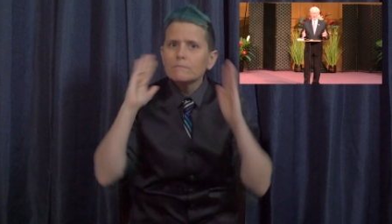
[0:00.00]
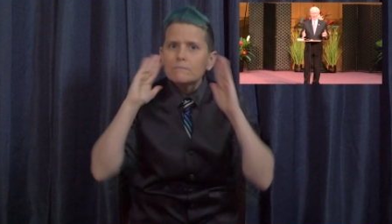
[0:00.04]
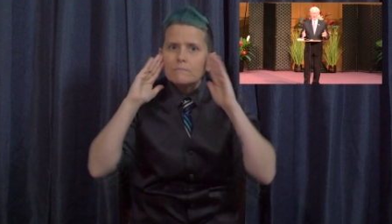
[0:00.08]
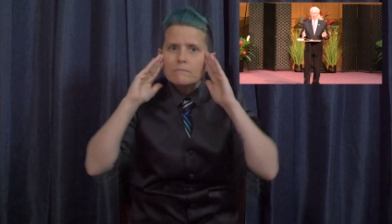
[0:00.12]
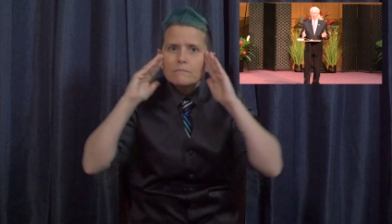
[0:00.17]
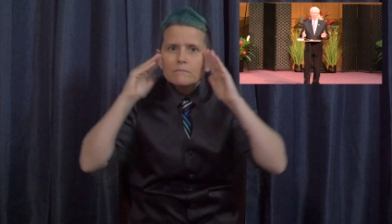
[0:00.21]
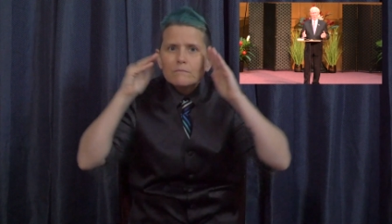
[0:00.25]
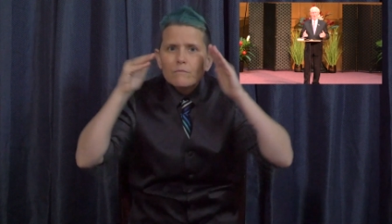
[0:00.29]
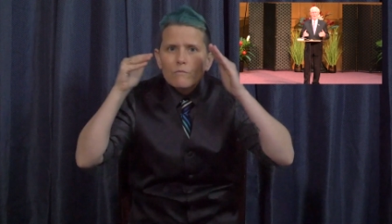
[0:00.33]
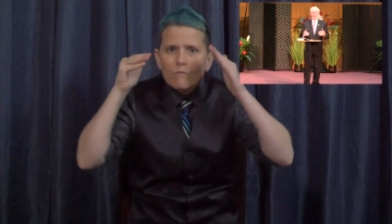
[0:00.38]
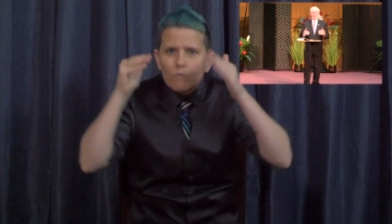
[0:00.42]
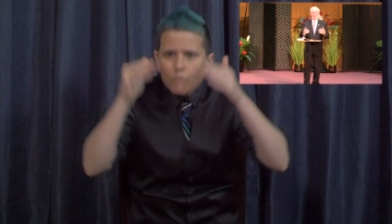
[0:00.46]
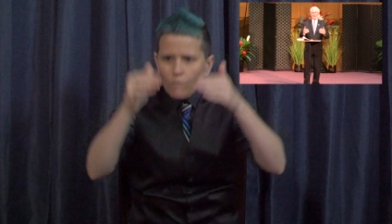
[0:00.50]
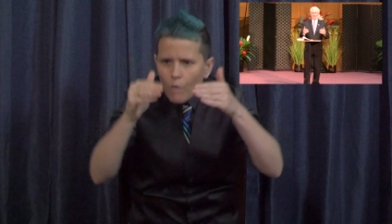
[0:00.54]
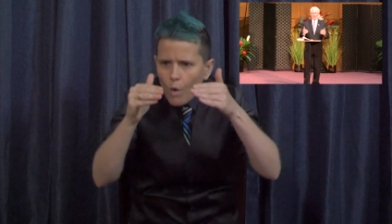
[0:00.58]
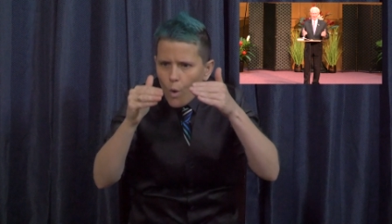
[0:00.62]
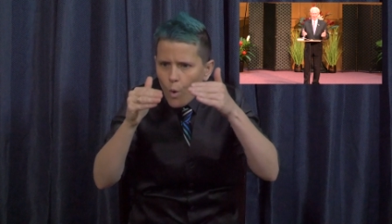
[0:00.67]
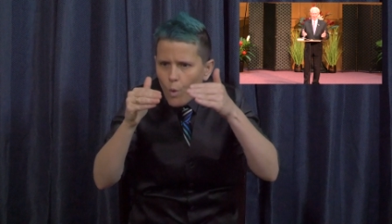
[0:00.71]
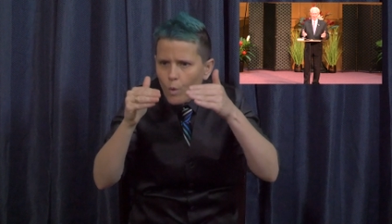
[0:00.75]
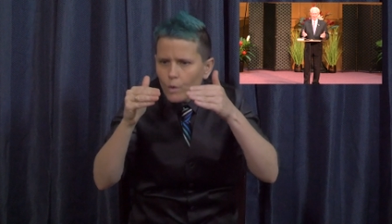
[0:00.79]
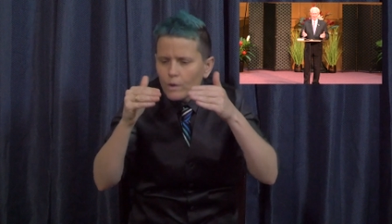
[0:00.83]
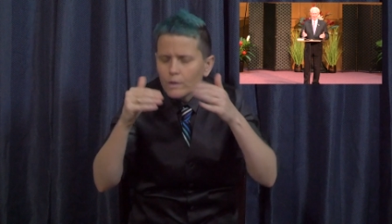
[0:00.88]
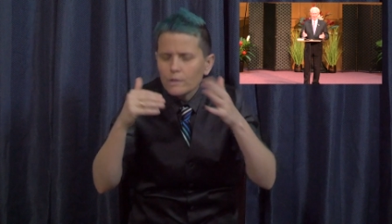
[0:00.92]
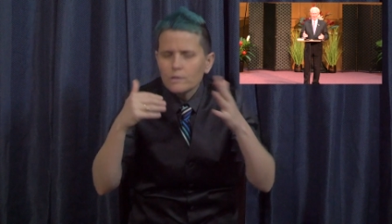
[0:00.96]

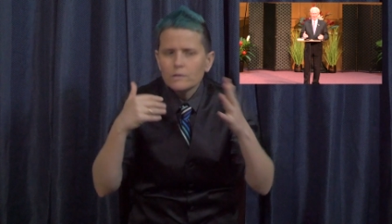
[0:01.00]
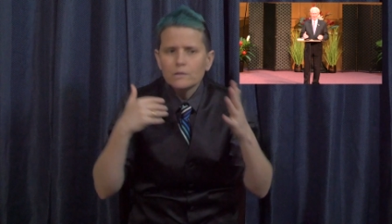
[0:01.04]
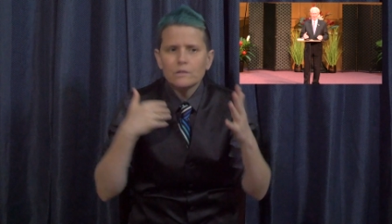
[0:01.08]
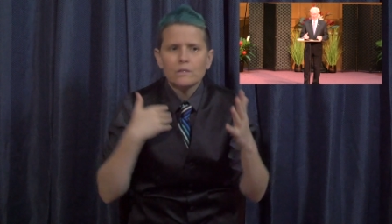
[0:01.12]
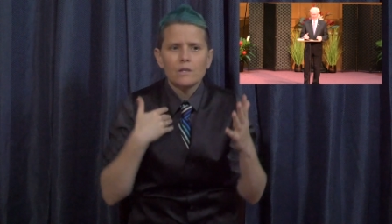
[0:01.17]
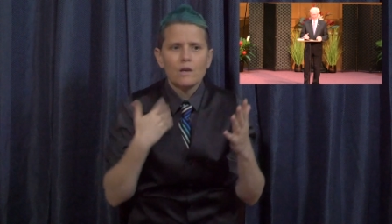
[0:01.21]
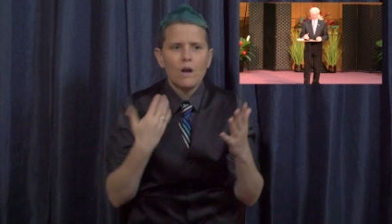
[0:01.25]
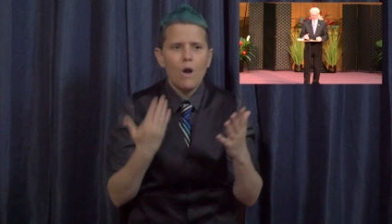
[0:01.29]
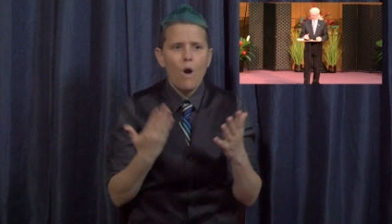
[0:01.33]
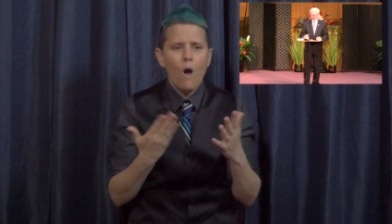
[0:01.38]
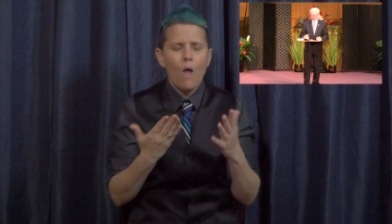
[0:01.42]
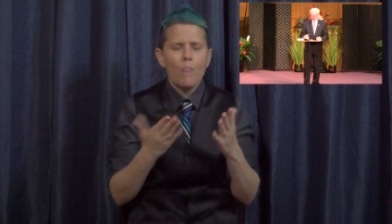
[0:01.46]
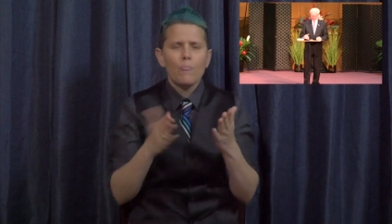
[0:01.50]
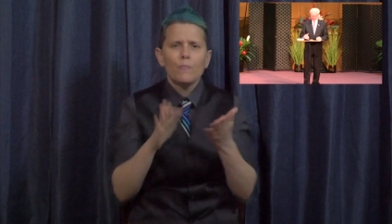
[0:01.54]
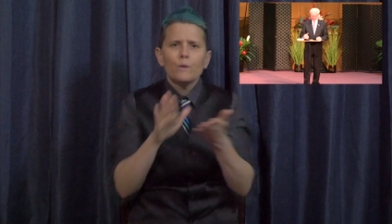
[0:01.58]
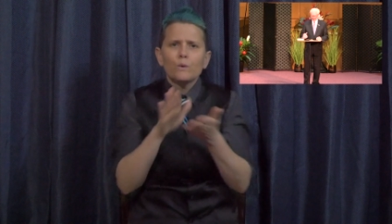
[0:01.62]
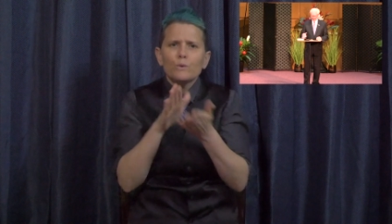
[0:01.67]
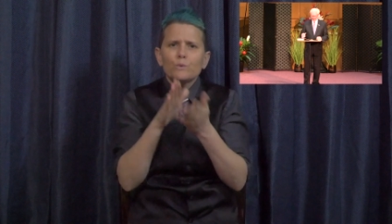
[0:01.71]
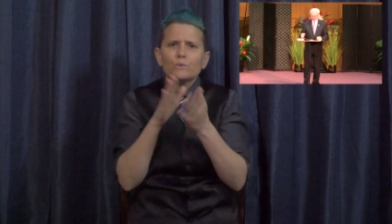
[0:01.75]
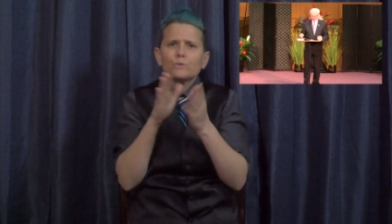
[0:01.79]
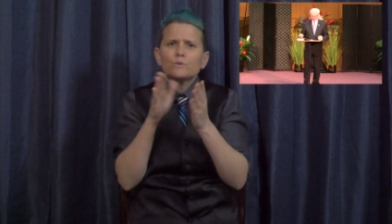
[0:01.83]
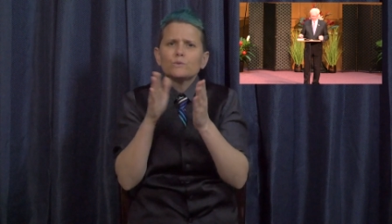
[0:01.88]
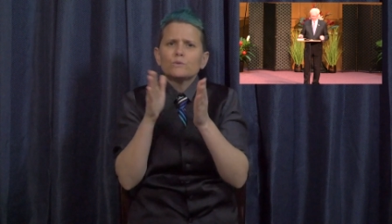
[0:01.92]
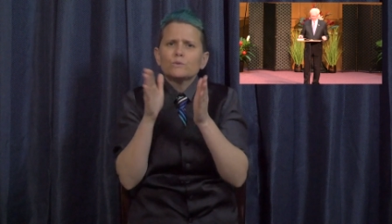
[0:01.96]
willingness to
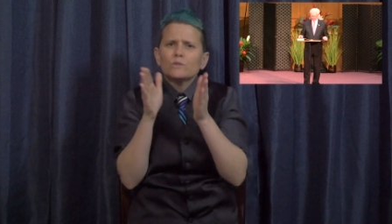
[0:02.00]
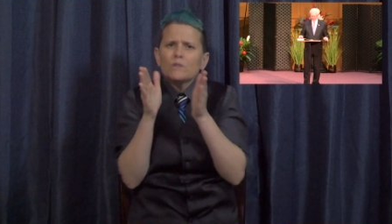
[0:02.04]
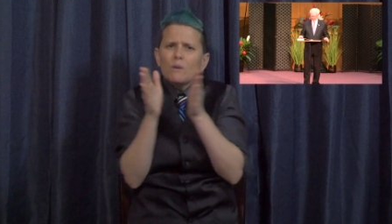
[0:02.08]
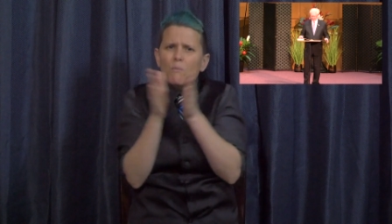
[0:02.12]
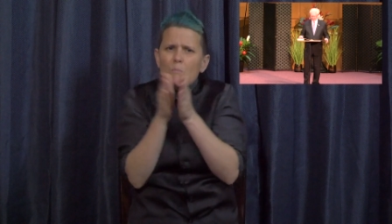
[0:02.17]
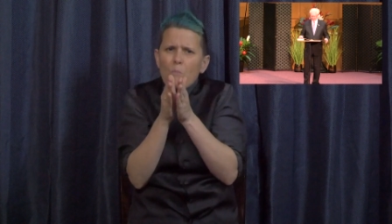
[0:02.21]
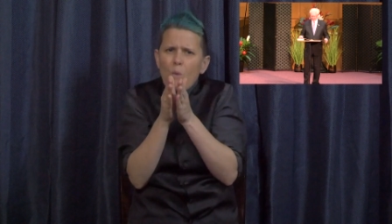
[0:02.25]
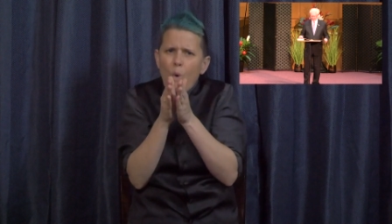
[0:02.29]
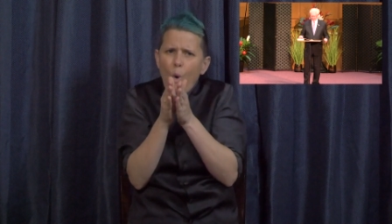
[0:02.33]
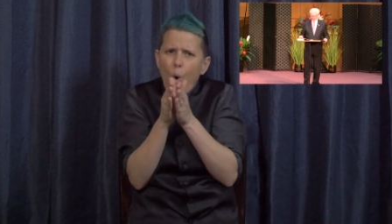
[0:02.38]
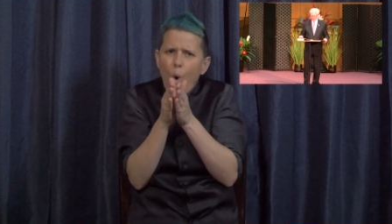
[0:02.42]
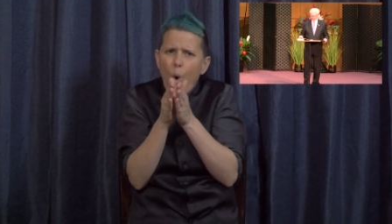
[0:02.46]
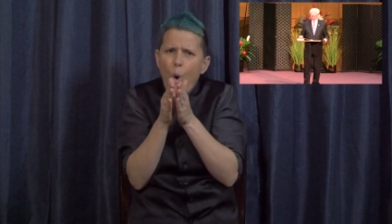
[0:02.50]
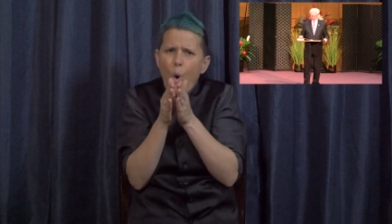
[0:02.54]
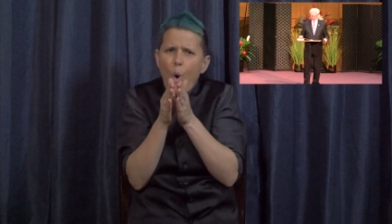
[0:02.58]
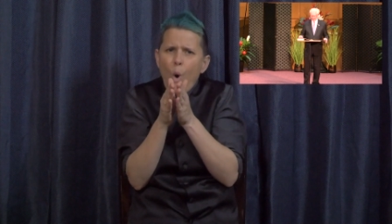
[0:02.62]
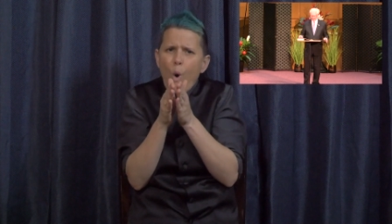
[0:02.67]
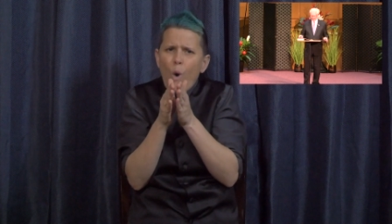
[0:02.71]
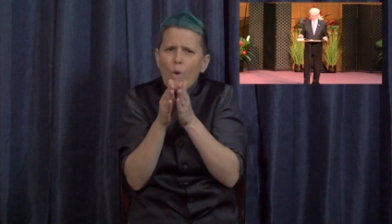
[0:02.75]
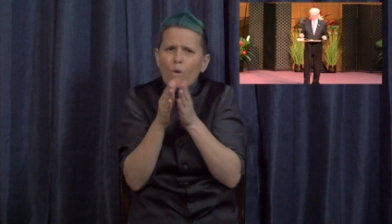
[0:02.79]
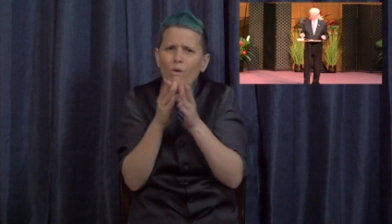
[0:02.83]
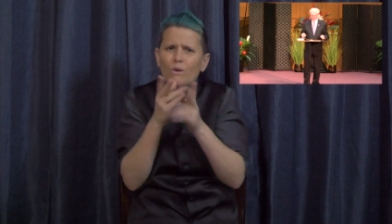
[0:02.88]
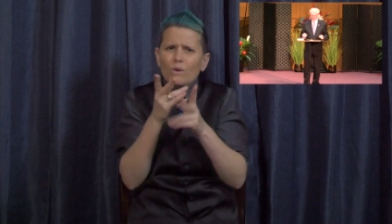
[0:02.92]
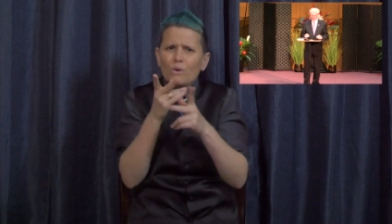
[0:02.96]
be in this
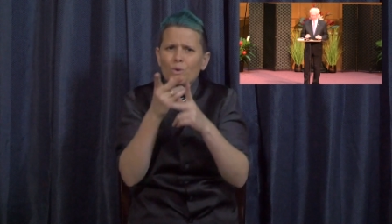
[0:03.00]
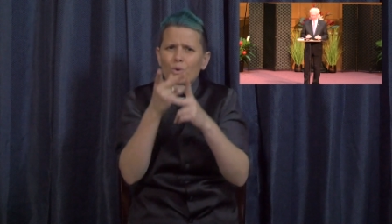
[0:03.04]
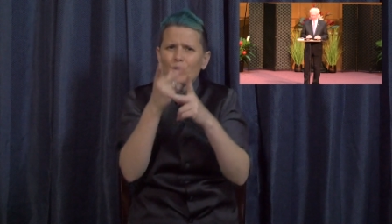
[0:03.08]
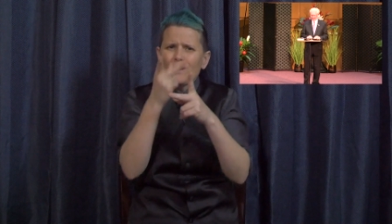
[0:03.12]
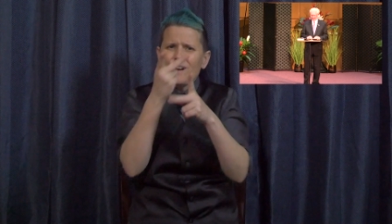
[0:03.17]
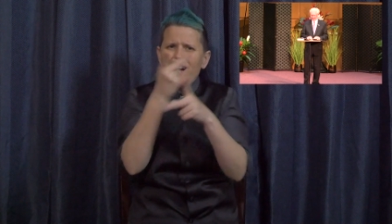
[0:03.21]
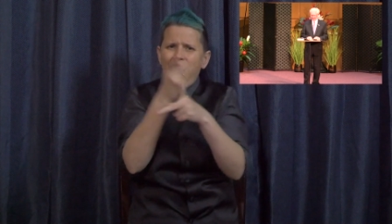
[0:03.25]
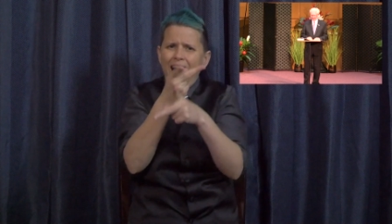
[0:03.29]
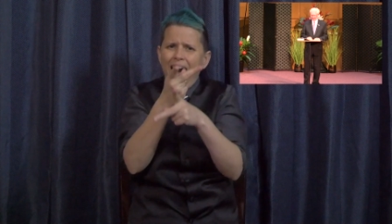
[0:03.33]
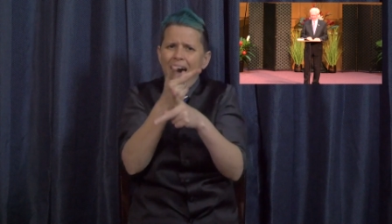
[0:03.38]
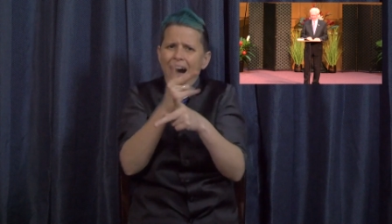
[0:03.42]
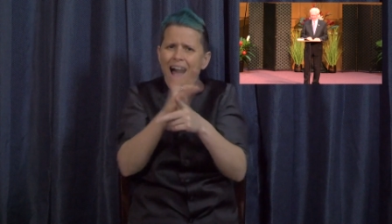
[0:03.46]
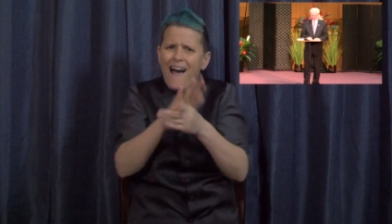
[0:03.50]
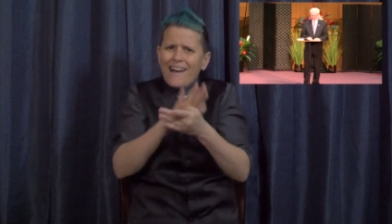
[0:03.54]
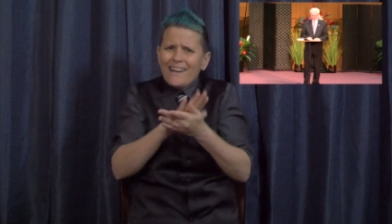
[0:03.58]
experience together.